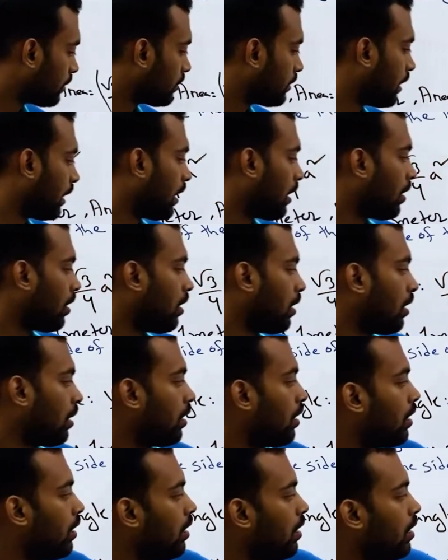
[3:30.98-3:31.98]
the
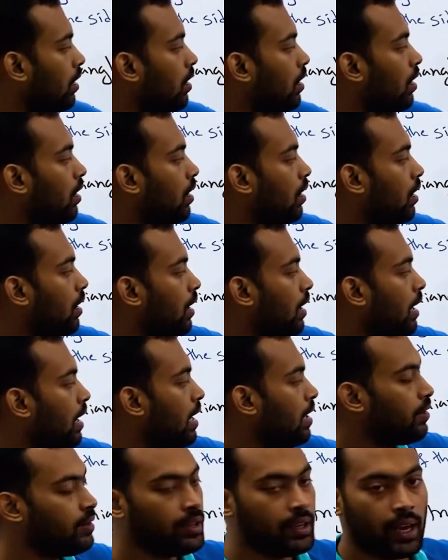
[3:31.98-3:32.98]

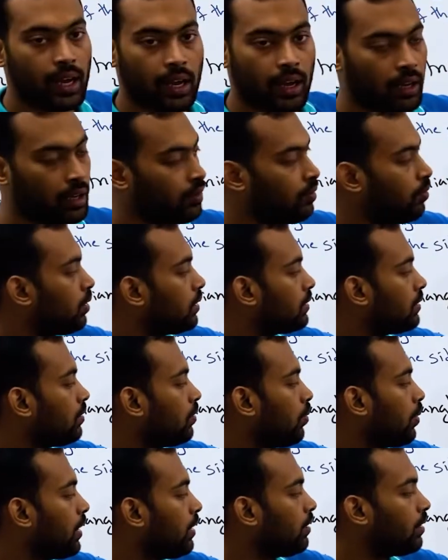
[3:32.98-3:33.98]
area was,
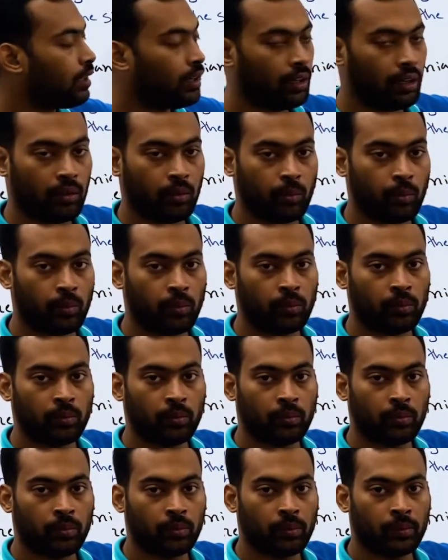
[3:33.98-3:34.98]
when the
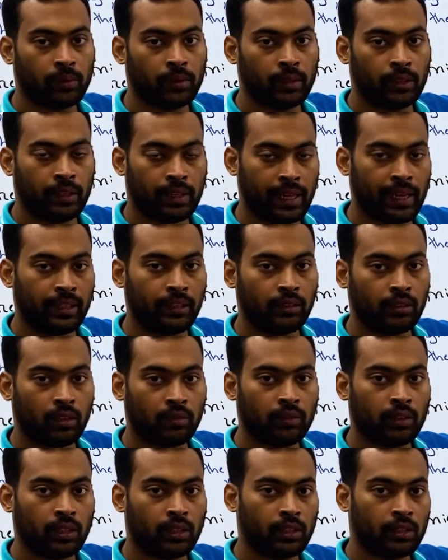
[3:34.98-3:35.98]
length
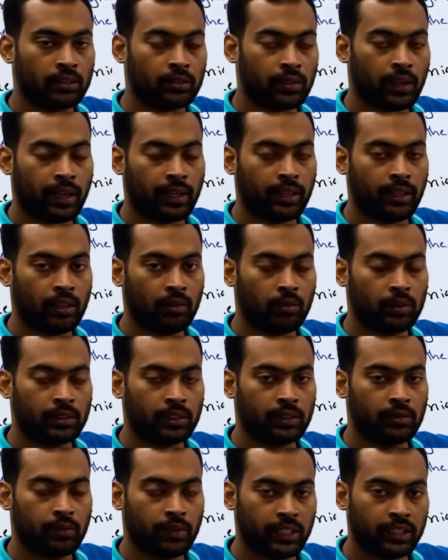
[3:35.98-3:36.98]
of the triangle was
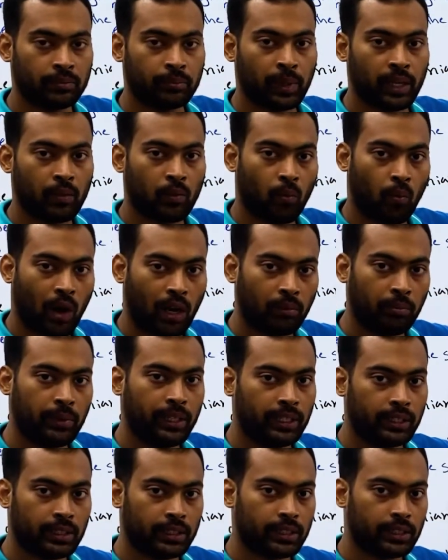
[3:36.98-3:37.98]
increased by 1
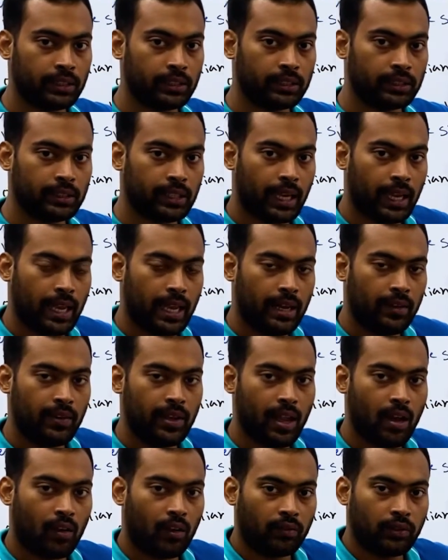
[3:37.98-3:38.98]
meter, the
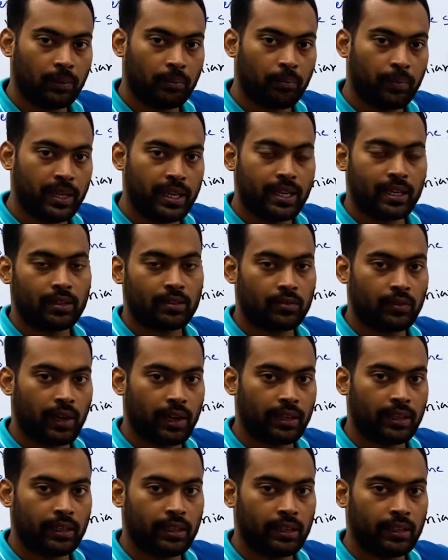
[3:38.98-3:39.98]
area of the bigger
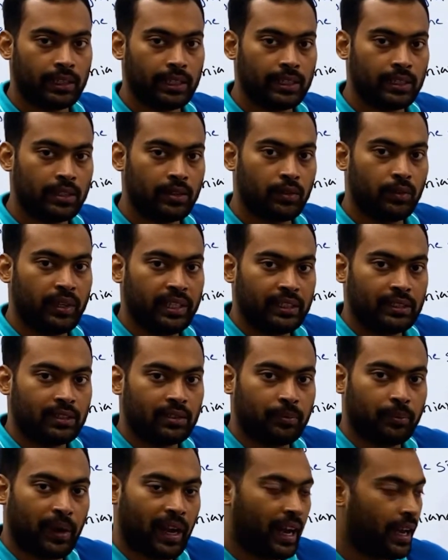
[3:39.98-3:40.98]
triangle
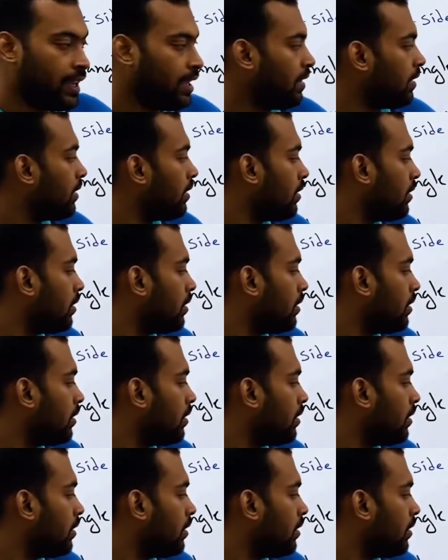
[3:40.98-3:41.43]
increased by